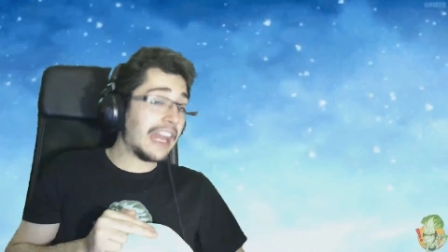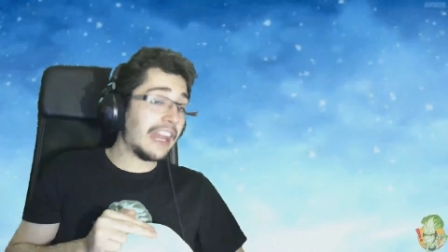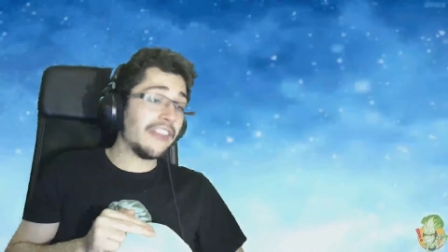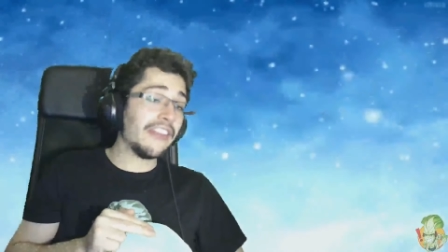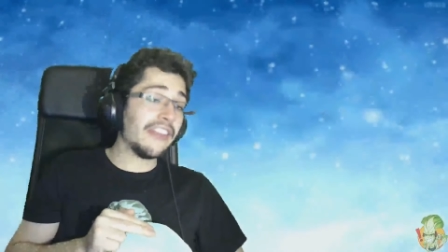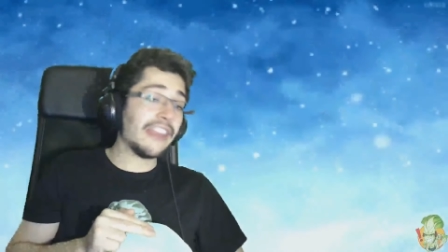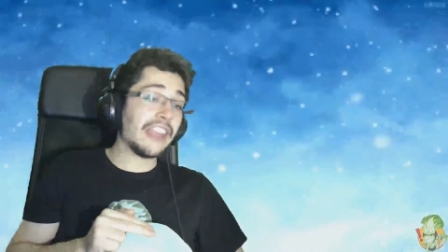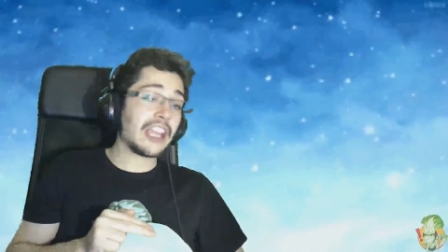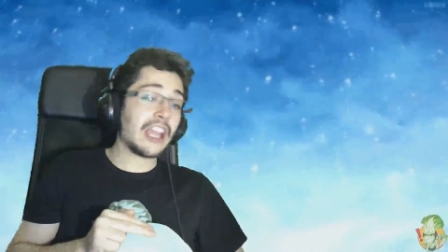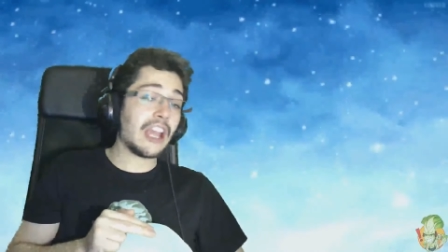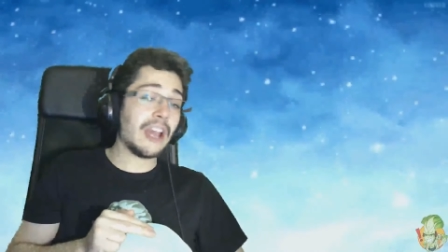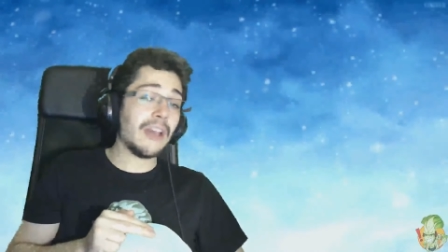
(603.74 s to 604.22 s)
in
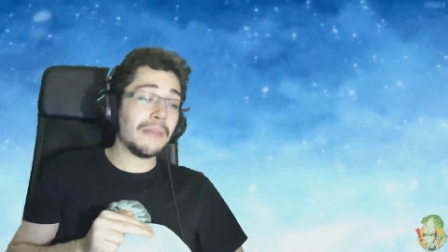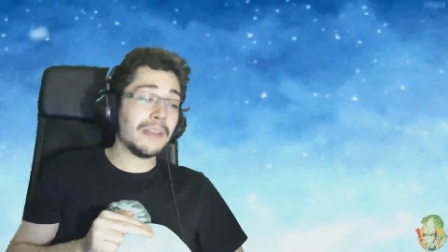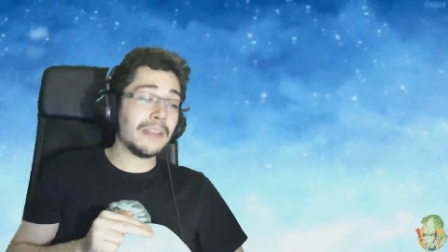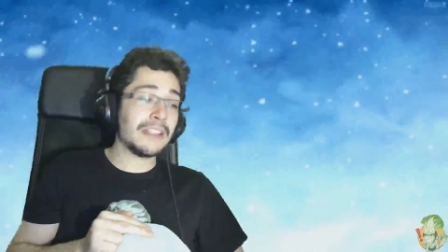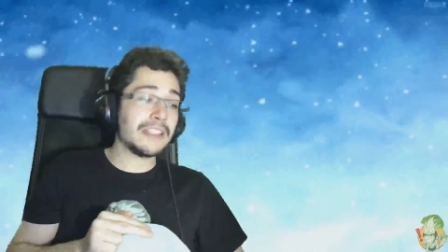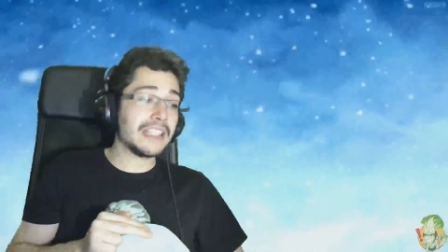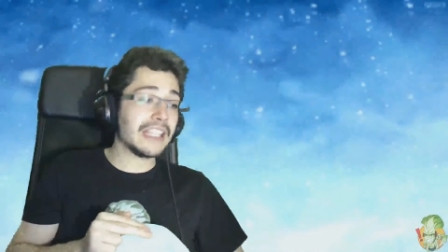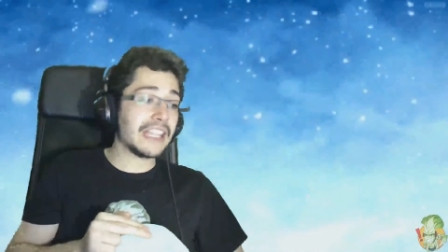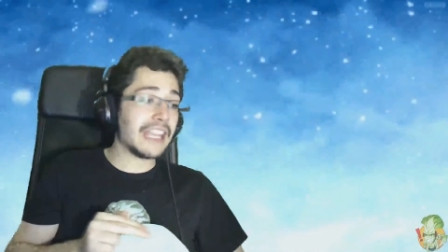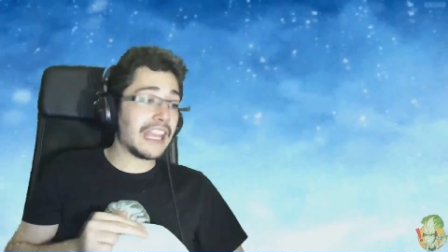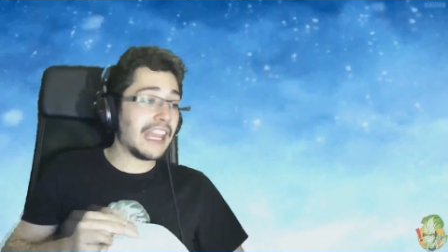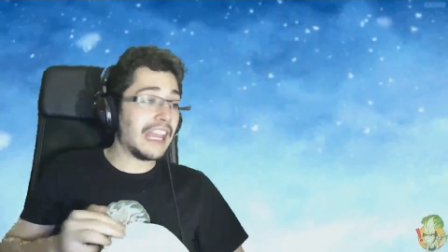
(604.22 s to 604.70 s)
the
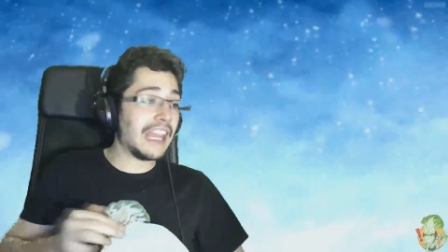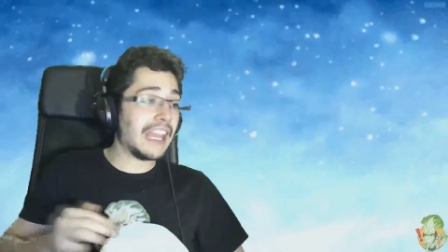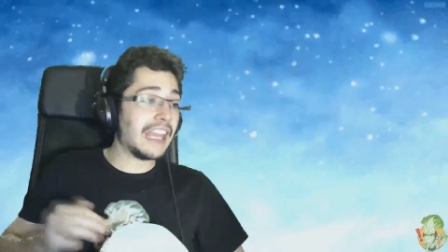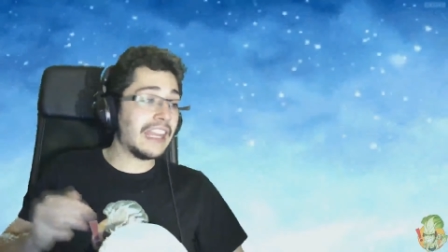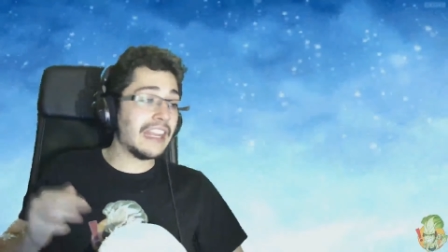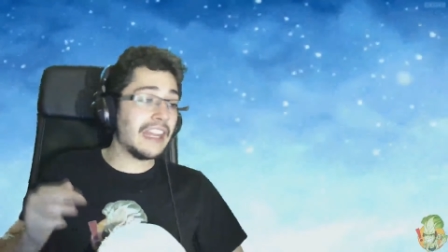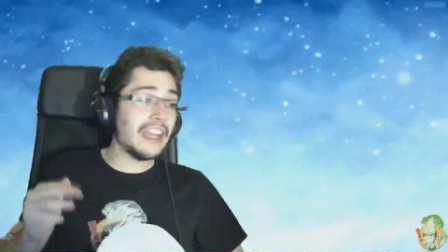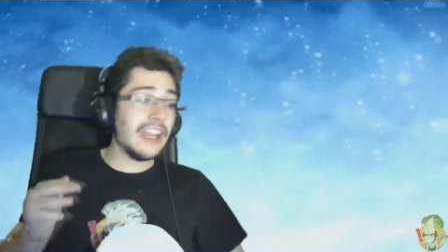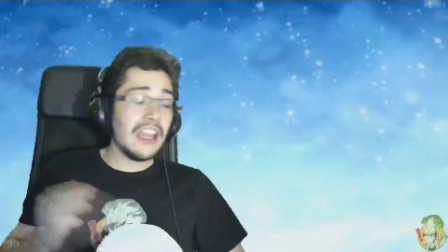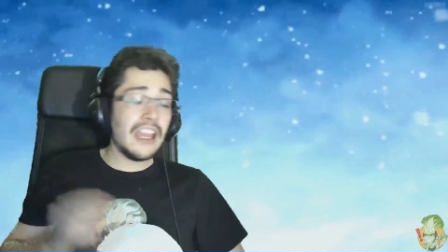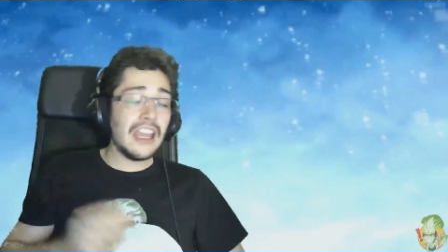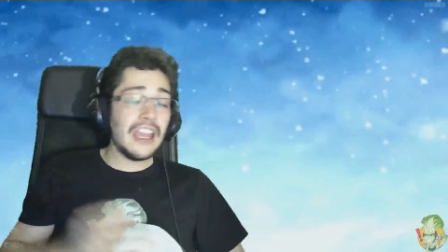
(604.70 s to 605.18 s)
comments
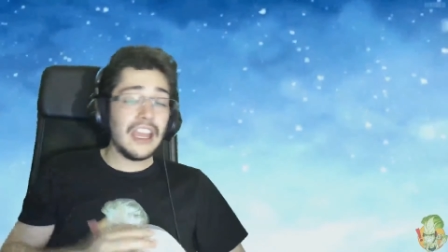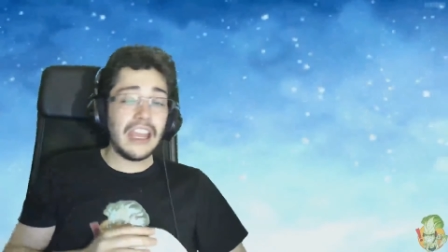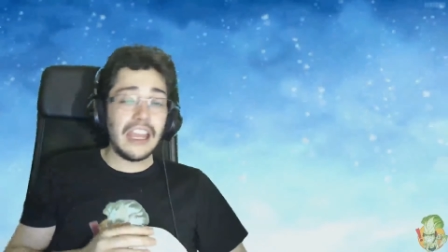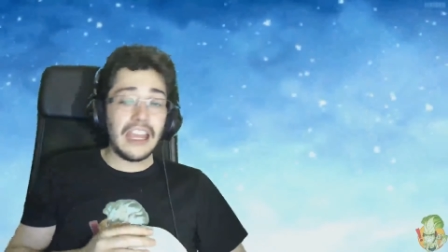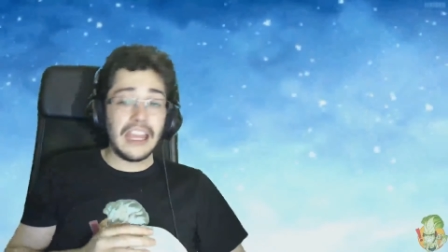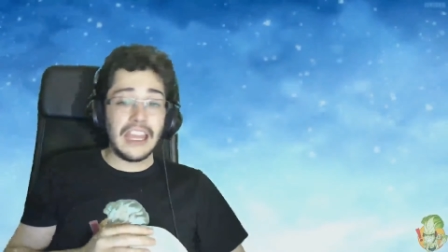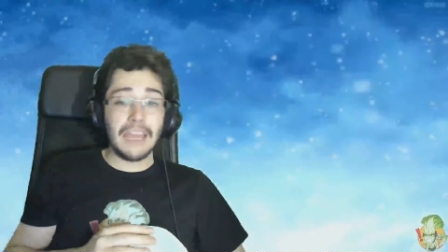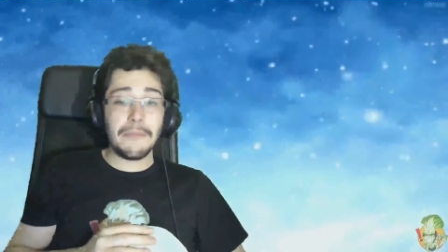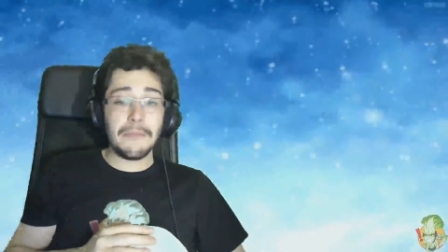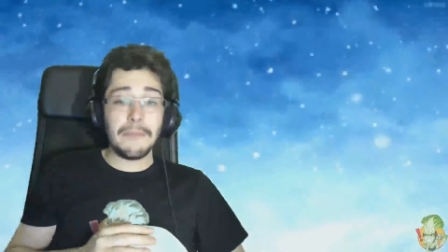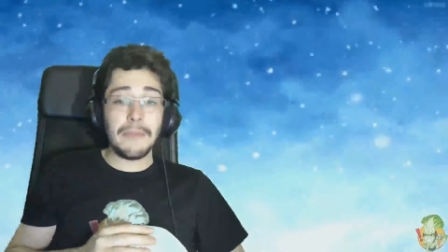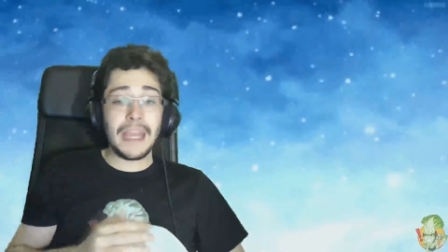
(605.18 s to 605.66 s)
again,
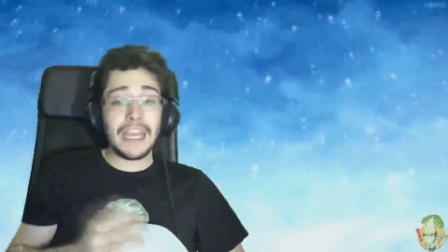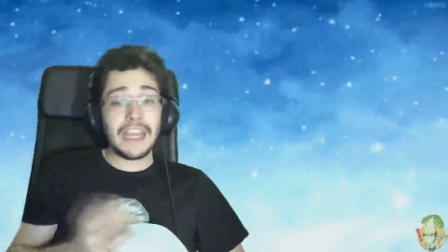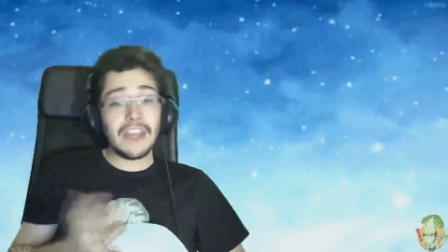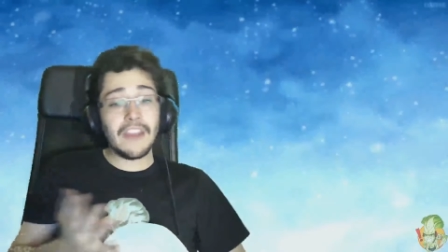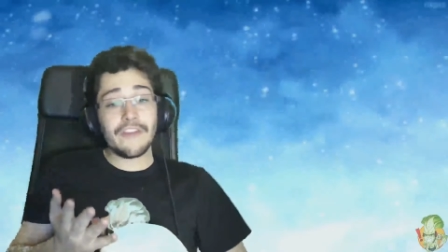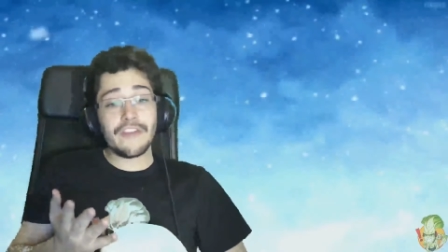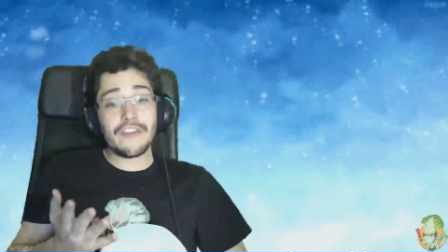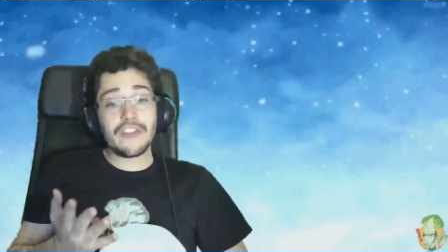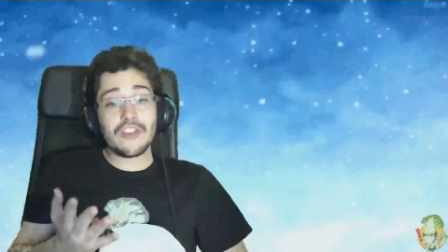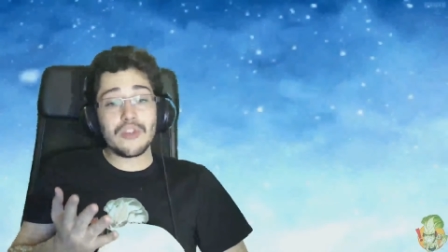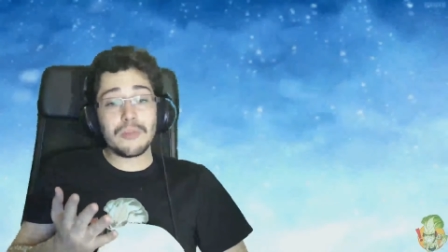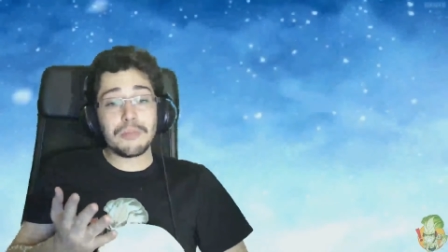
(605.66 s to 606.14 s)
many
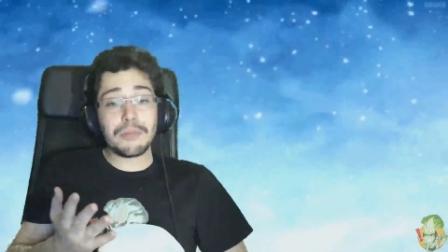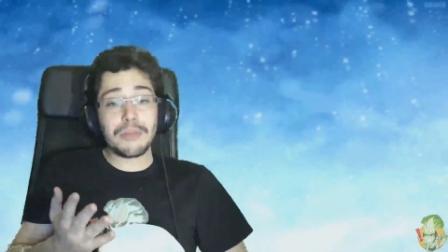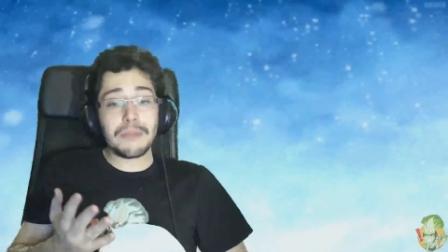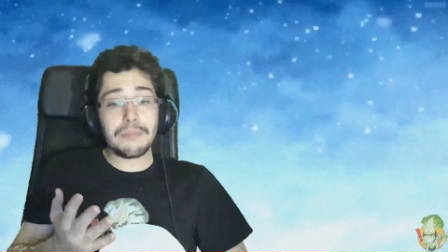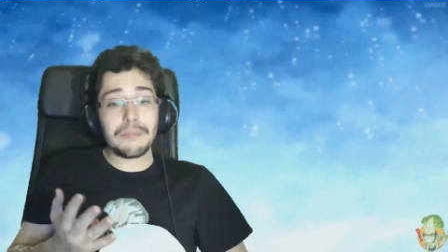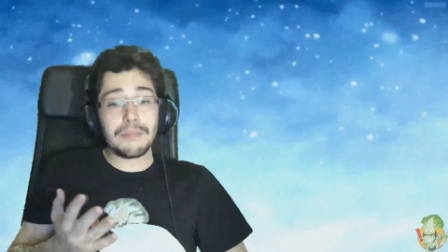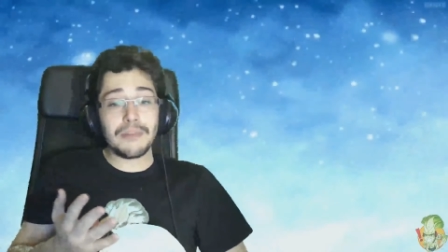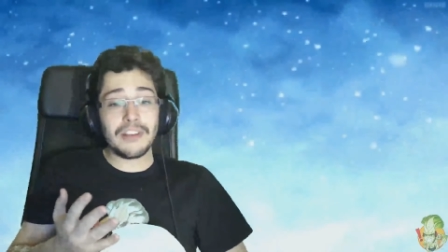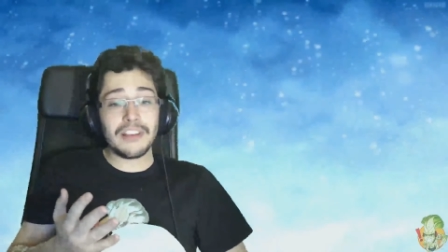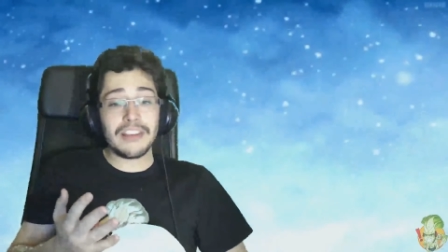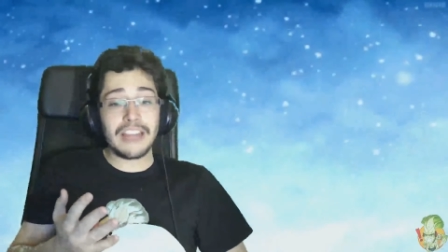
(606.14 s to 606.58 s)
of you people